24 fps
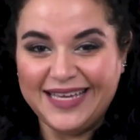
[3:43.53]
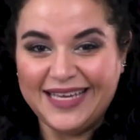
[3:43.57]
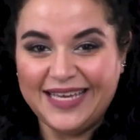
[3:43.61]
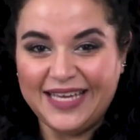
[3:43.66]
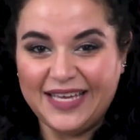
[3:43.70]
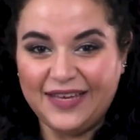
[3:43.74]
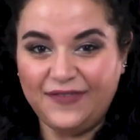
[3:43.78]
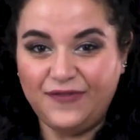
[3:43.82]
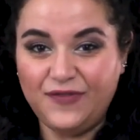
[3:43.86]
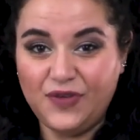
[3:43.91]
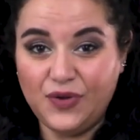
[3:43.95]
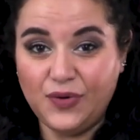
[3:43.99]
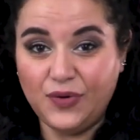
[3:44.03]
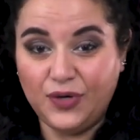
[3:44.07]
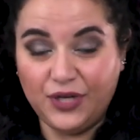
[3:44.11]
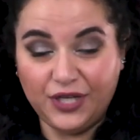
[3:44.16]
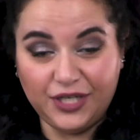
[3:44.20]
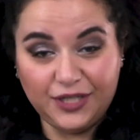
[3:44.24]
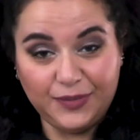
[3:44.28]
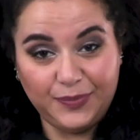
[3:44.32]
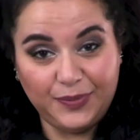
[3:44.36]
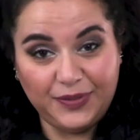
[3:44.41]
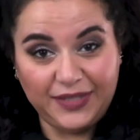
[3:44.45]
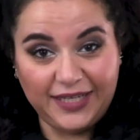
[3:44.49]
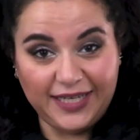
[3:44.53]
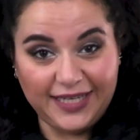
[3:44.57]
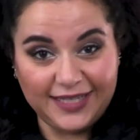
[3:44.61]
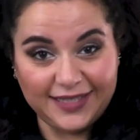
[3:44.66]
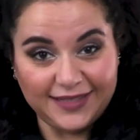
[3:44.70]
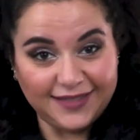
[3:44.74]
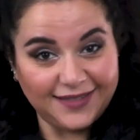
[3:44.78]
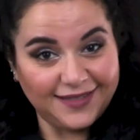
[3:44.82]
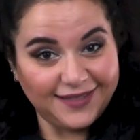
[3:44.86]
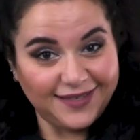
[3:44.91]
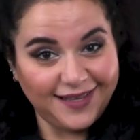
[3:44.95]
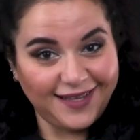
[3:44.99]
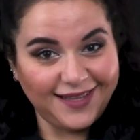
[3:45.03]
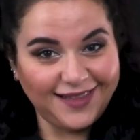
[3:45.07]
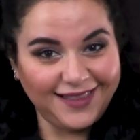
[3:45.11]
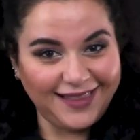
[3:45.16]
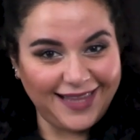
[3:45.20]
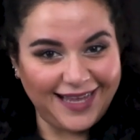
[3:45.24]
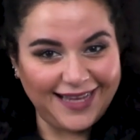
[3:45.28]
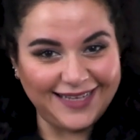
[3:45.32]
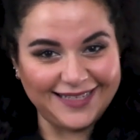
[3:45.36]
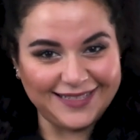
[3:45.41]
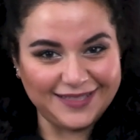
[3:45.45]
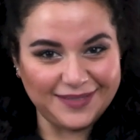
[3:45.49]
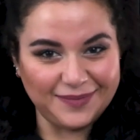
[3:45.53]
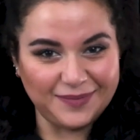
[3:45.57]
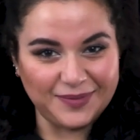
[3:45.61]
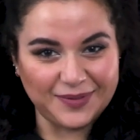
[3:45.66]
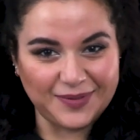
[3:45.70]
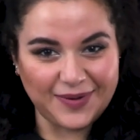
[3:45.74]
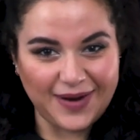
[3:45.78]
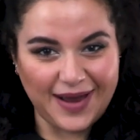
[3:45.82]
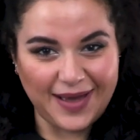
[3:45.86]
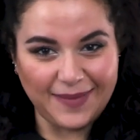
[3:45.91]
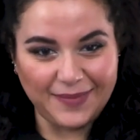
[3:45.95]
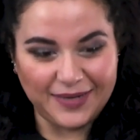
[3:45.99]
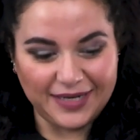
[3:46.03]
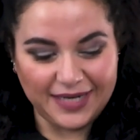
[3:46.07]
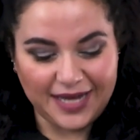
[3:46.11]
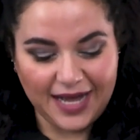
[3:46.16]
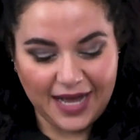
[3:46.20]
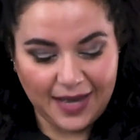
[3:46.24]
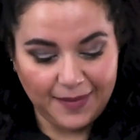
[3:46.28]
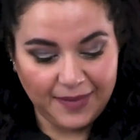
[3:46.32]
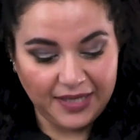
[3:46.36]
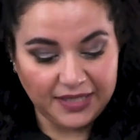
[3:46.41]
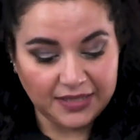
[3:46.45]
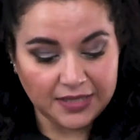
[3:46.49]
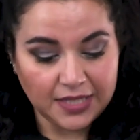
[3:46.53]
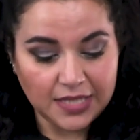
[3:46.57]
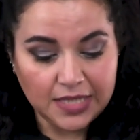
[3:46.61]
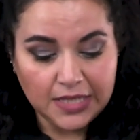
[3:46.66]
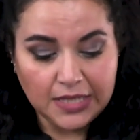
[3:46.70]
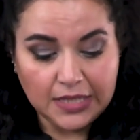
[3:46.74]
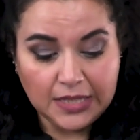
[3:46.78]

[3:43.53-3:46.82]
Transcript: If you could please like, subscribe, and comment.